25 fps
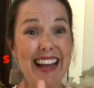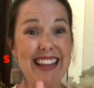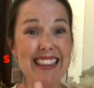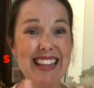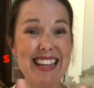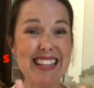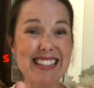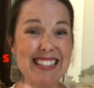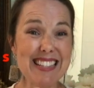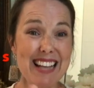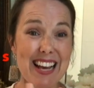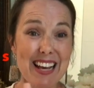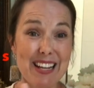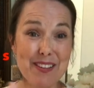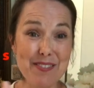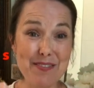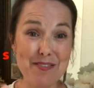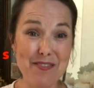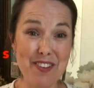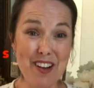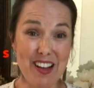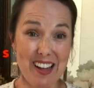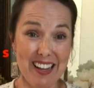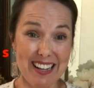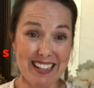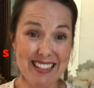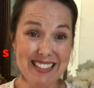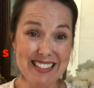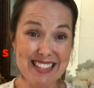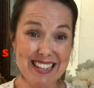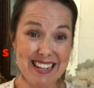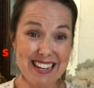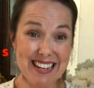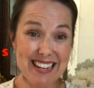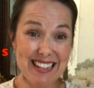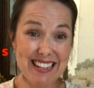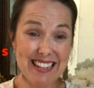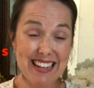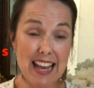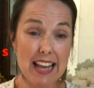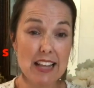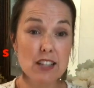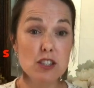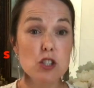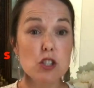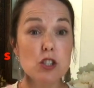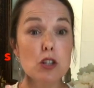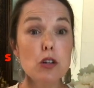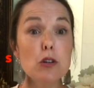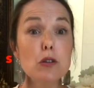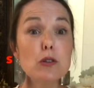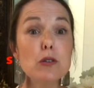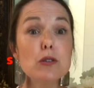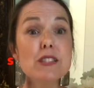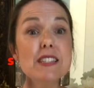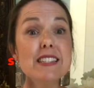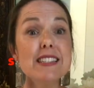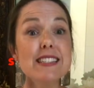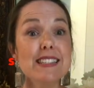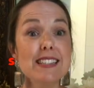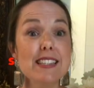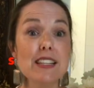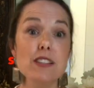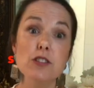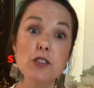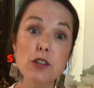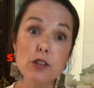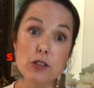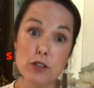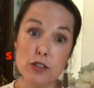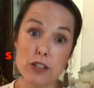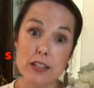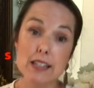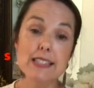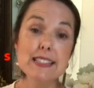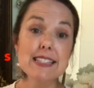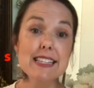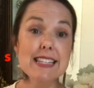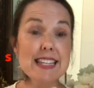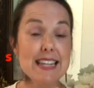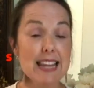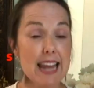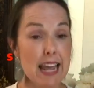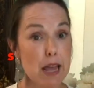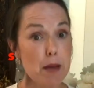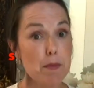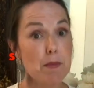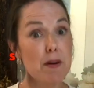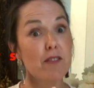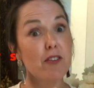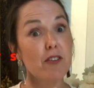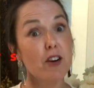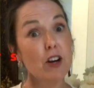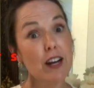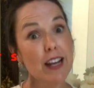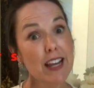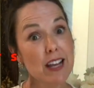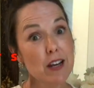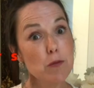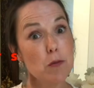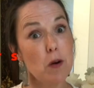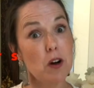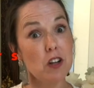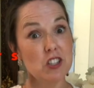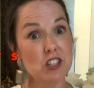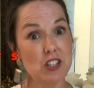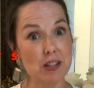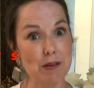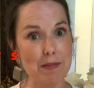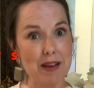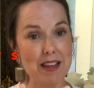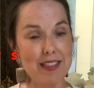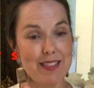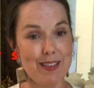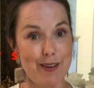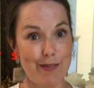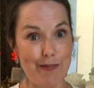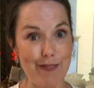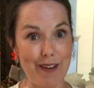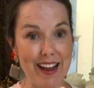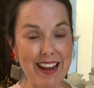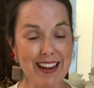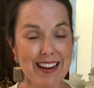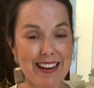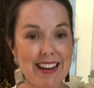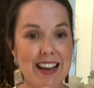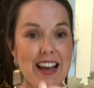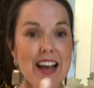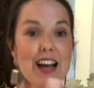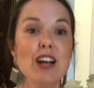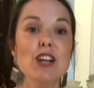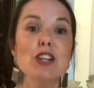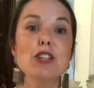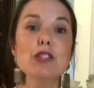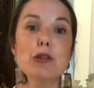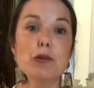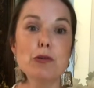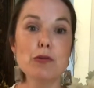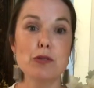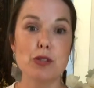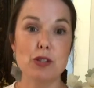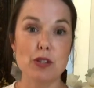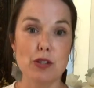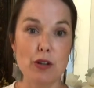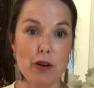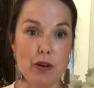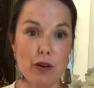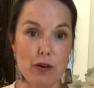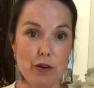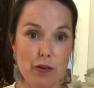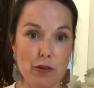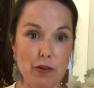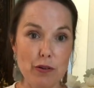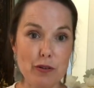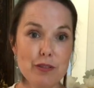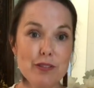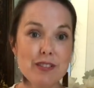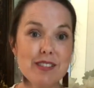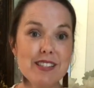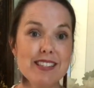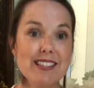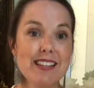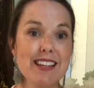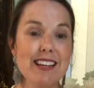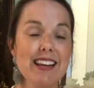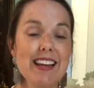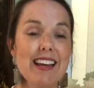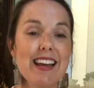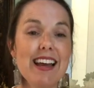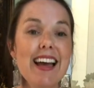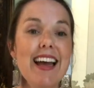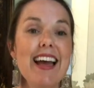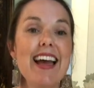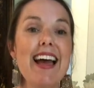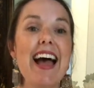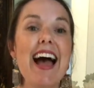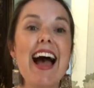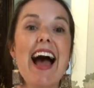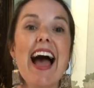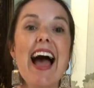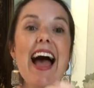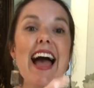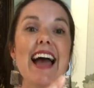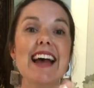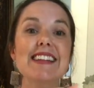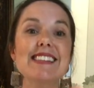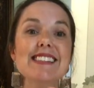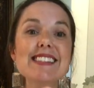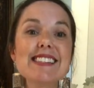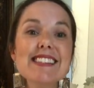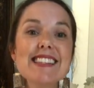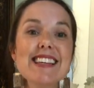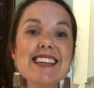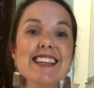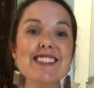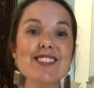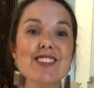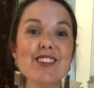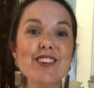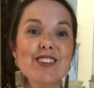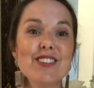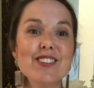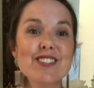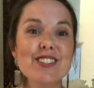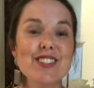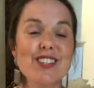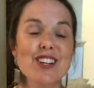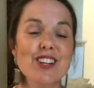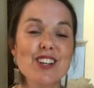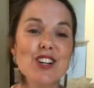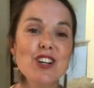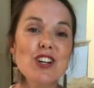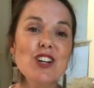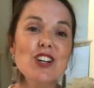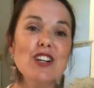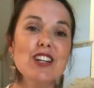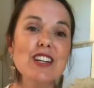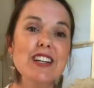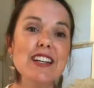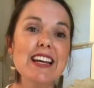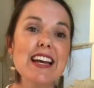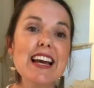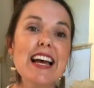That's kind of fun, isn't it? And circles and scissors is the name of our hand washing method, right? So circles and scissors. Good.